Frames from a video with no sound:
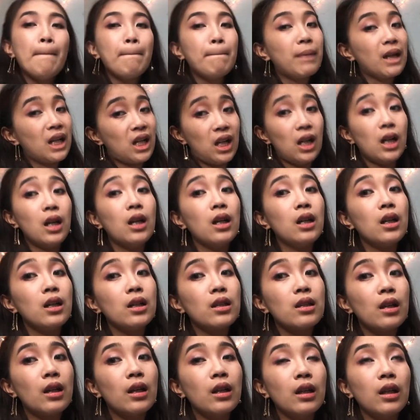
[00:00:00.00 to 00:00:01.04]

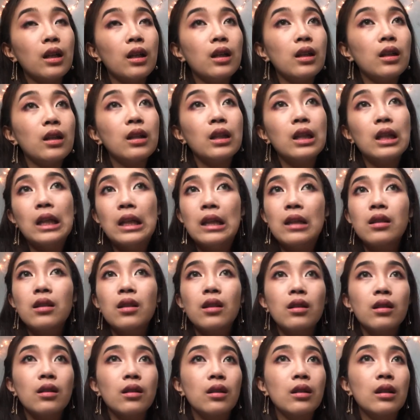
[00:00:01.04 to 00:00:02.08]
because honey, it's
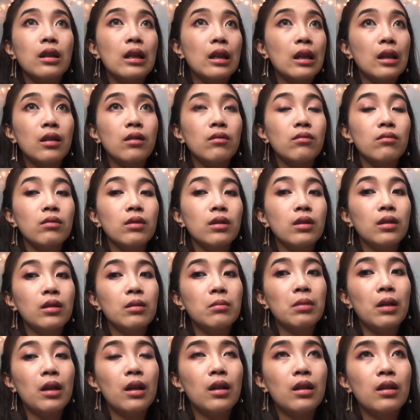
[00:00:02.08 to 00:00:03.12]
gonna get really
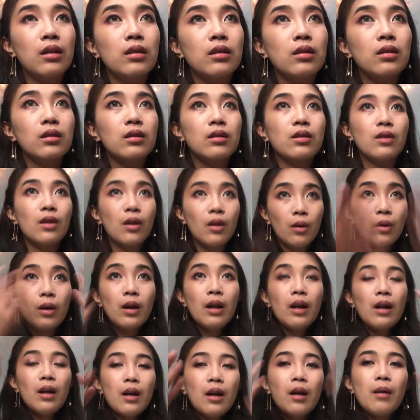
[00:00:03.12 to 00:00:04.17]
bad. So
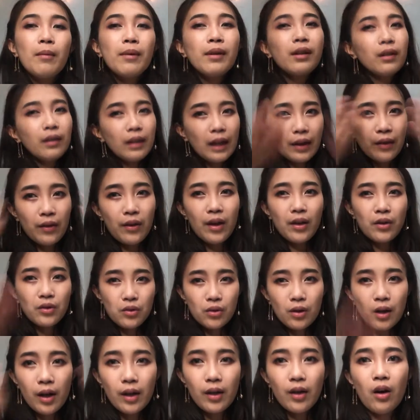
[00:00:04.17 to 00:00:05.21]
I'm gonna let that
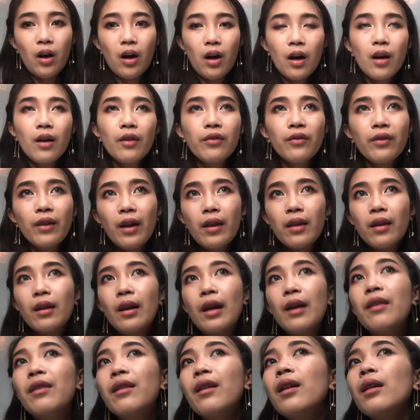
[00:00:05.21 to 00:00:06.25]
dry off, and then
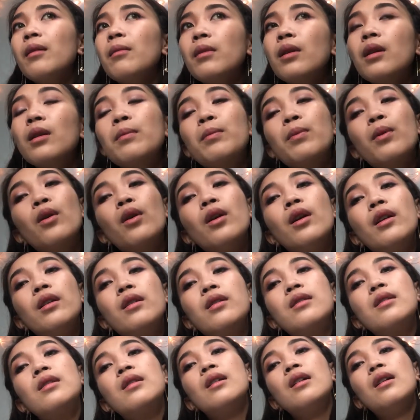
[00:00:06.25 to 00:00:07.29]
I think I'm gonna
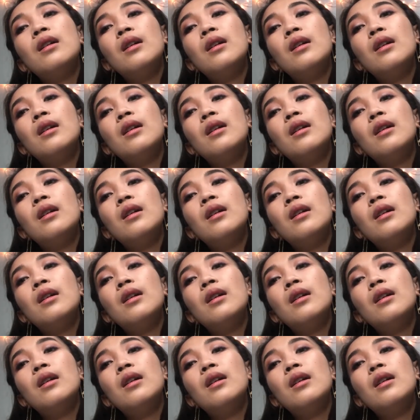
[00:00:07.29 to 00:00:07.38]
put